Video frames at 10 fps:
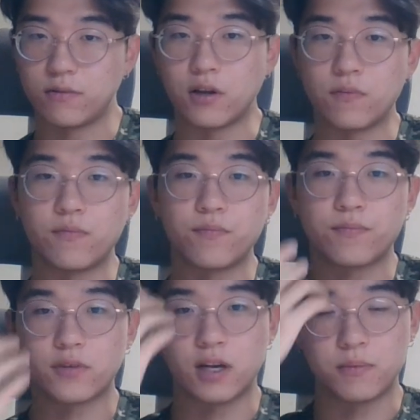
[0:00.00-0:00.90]
If
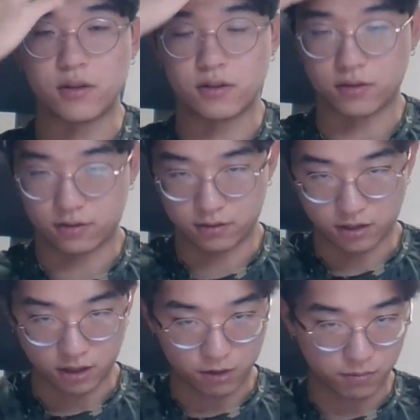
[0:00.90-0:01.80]
I mean,
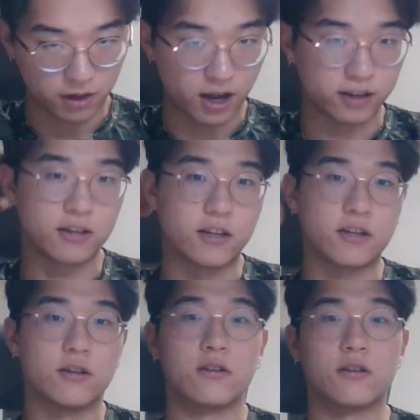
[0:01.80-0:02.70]
can we act
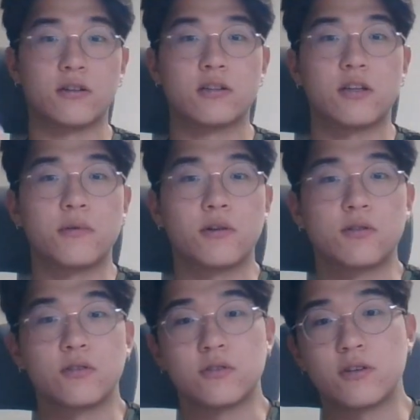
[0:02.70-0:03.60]
like a
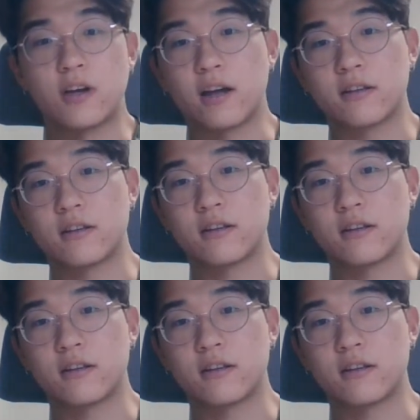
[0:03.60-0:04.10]
semiconductor?